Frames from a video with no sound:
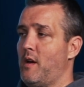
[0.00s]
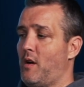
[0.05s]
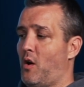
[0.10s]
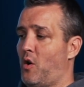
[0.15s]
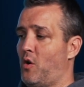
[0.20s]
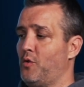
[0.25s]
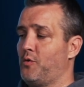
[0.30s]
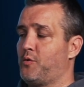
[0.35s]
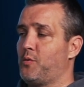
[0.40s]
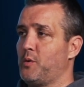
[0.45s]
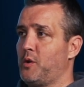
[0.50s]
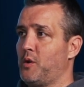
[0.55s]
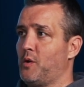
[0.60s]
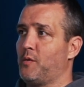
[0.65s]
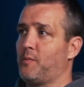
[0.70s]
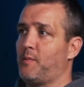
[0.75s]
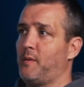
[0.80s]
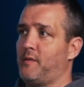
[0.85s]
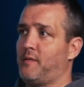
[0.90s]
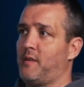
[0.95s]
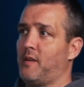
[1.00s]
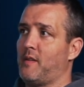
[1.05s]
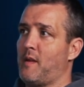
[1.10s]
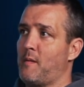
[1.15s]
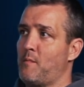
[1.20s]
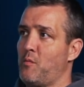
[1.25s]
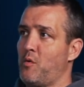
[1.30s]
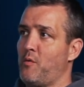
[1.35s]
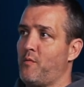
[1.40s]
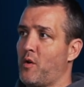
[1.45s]
onto a USB stick,
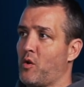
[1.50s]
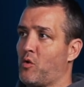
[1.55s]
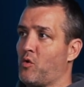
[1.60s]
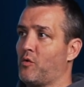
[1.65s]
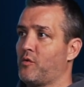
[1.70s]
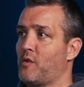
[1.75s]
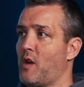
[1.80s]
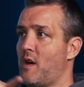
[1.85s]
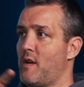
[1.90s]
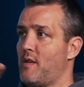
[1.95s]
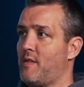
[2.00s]
then move it across.